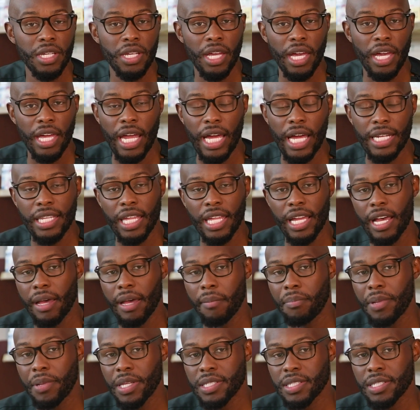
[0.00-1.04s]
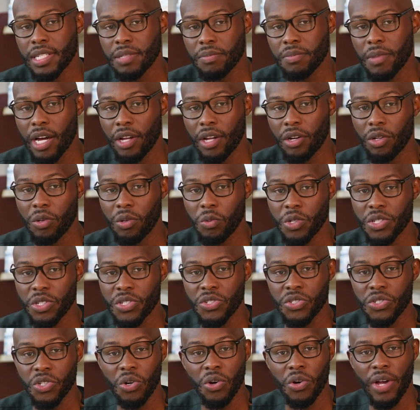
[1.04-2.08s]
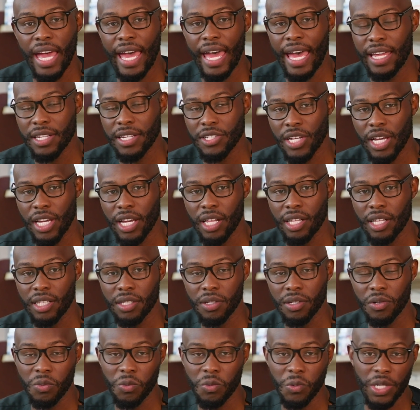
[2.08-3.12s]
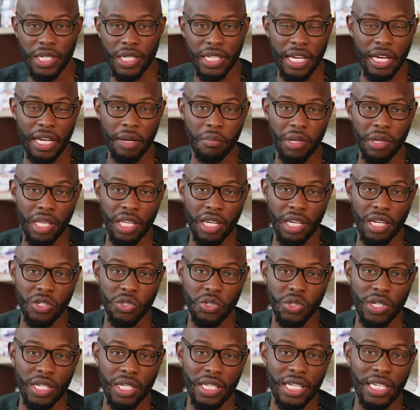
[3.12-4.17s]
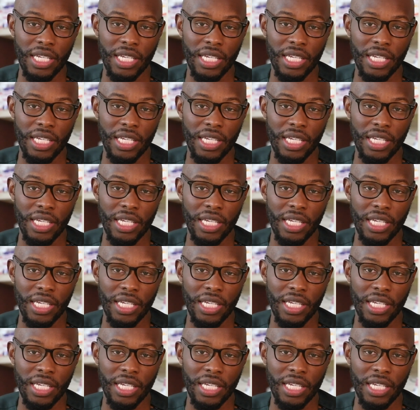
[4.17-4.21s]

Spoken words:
And I think our business model was so agile with the ability to